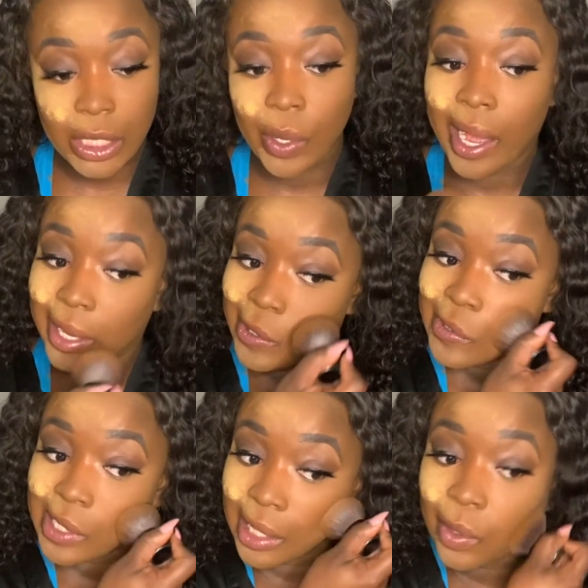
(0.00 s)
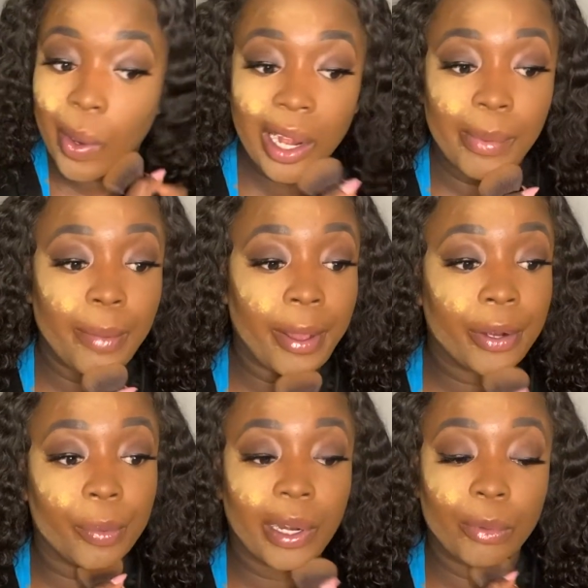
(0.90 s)
so I use quite a bit of powder
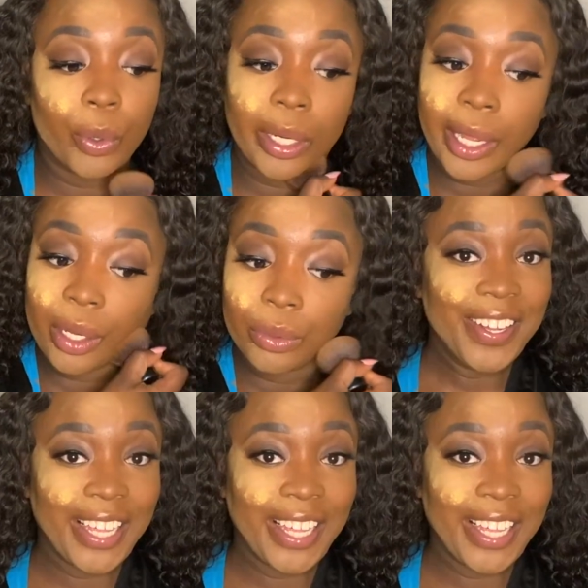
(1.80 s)
when I'm going out.